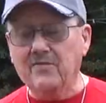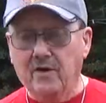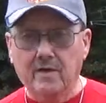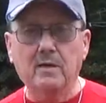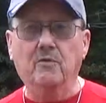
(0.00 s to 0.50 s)

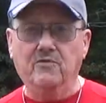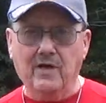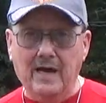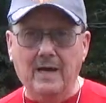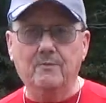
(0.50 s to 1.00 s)
thought it was
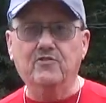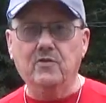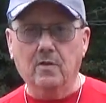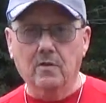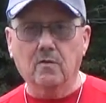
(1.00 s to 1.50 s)

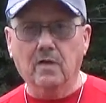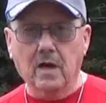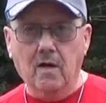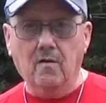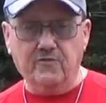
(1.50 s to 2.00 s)
absolutely
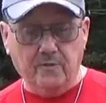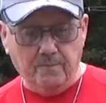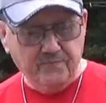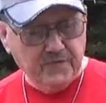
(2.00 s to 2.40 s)
awesome.